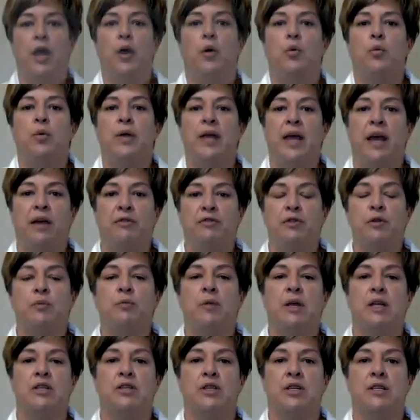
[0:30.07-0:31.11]
we have to
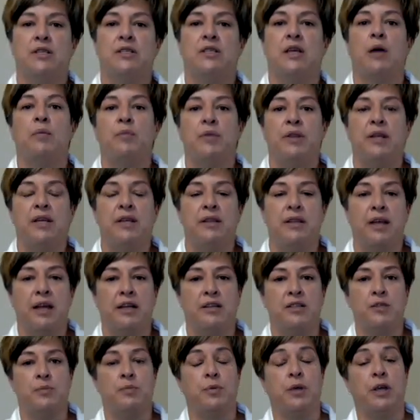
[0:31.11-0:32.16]
measure something that
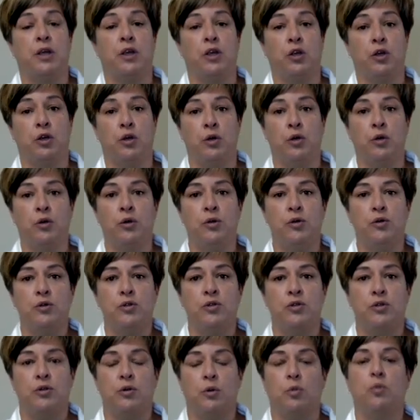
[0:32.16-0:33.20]
is being
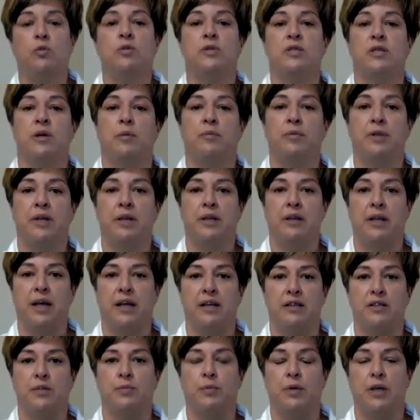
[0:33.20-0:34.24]
used or something
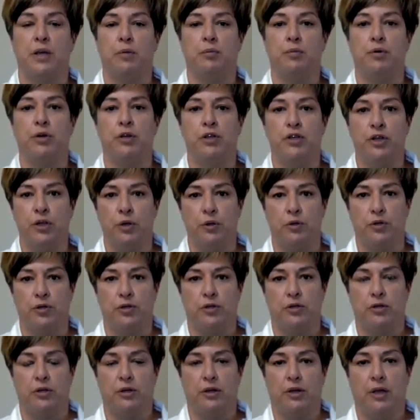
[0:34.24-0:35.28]
that is being
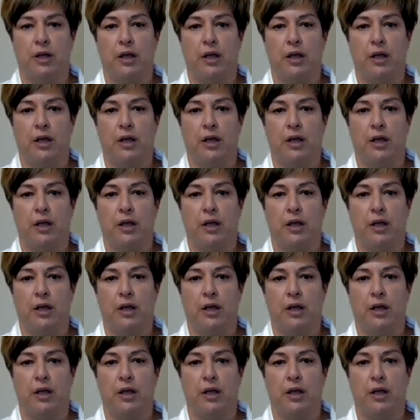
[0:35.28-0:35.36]
produced.